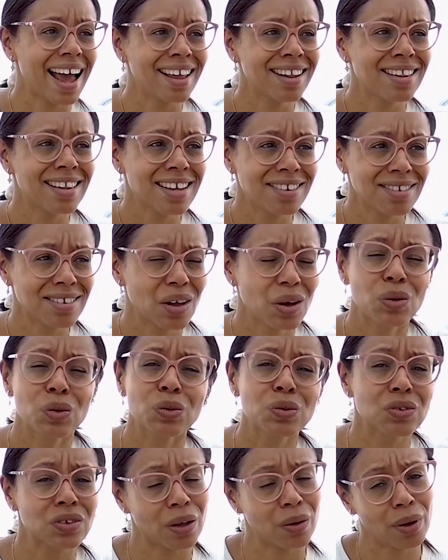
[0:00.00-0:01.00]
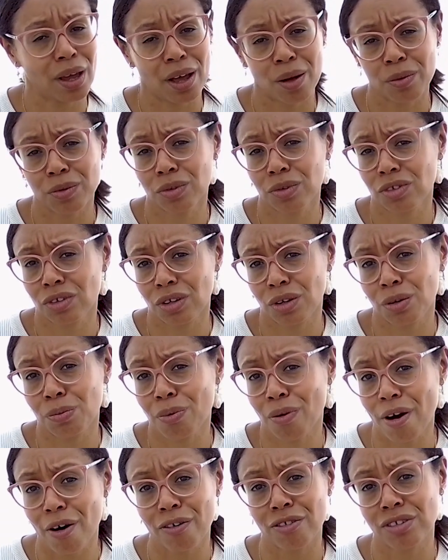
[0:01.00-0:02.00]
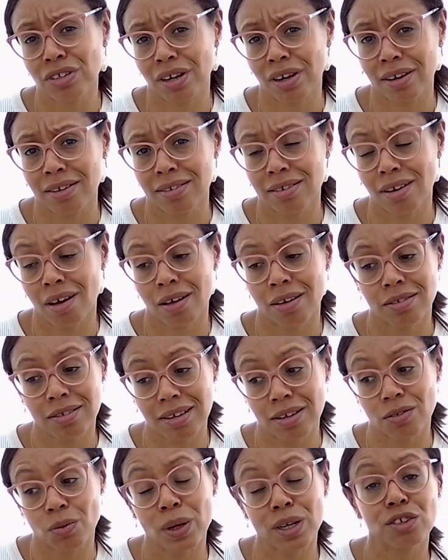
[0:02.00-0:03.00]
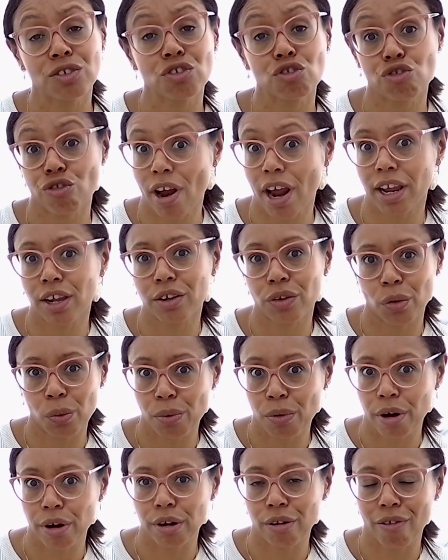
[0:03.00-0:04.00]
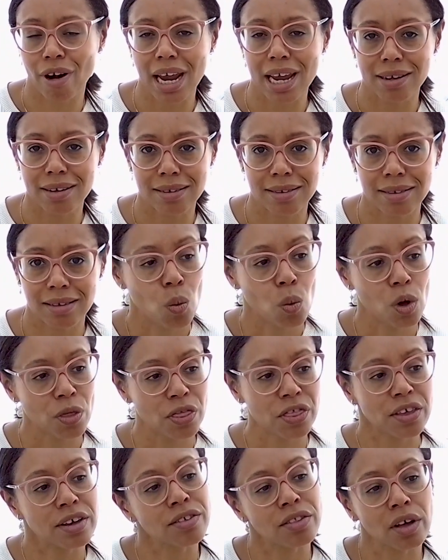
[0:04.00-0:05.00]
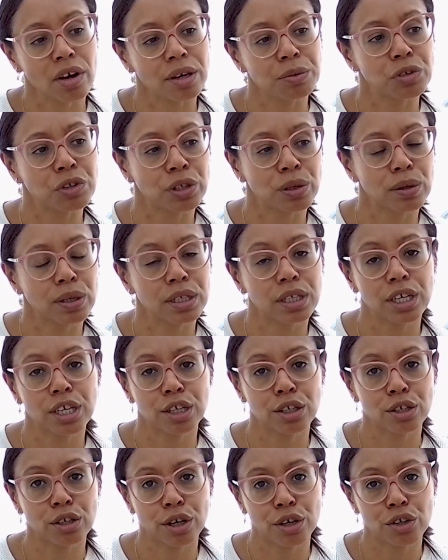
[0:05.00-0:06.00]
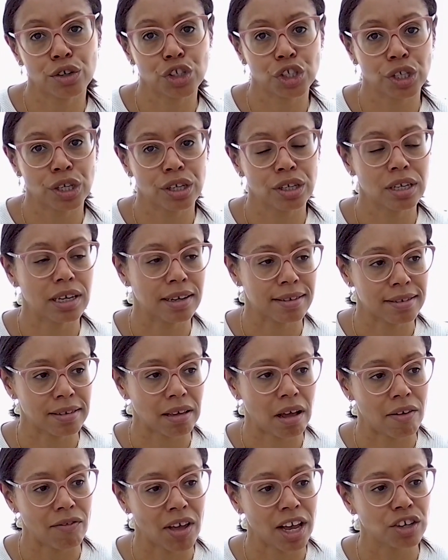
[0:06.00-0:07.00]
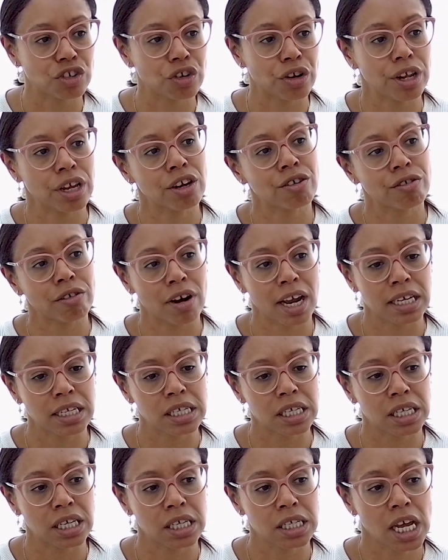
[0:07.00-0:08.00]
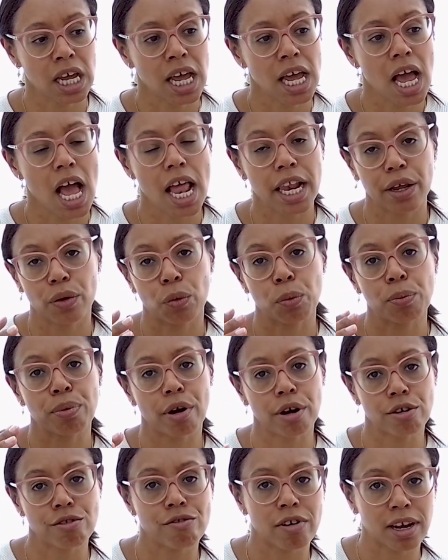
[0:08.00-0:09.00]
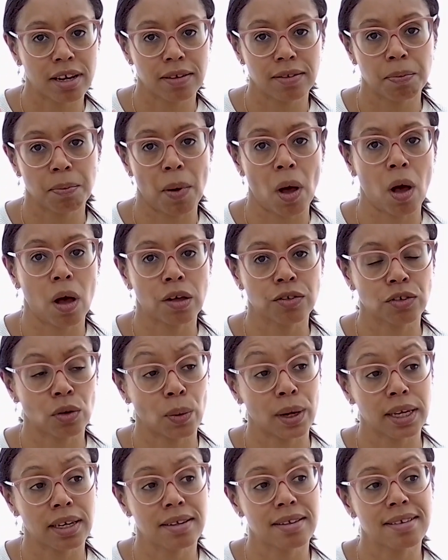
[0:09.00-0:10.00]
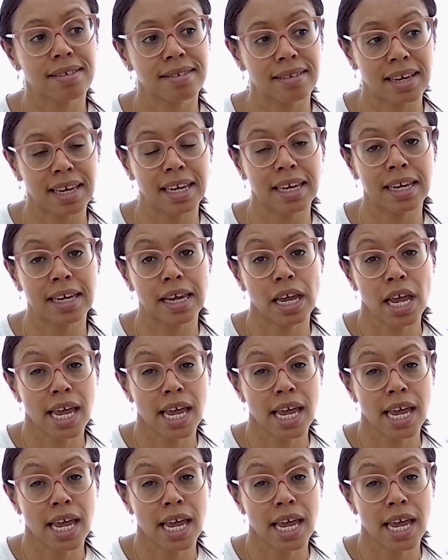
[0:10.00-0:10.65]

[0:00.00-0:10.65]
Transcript: And this also helps to prioritise tasks as well as track your progress. One thing that I'm doing in Notion is I've actually created a little progress bar so I can see